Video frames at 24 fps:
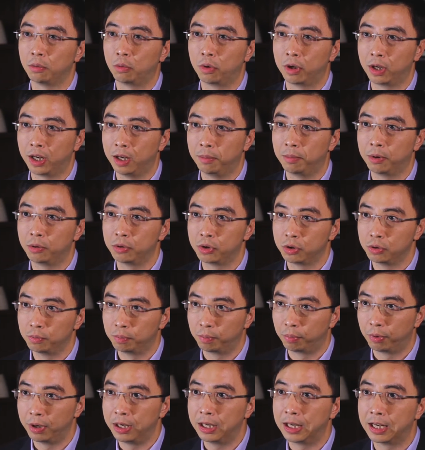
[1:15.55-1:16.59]
we're able to
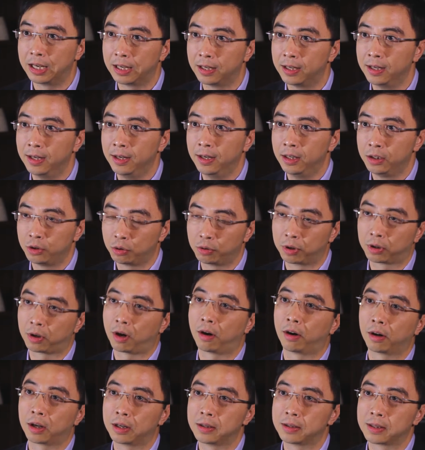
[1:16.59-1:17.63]
bring it to the
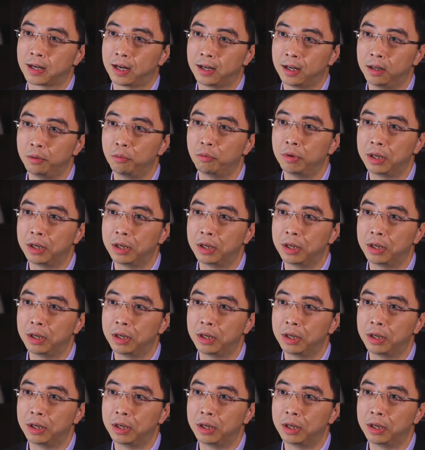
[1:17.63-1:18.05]
target site and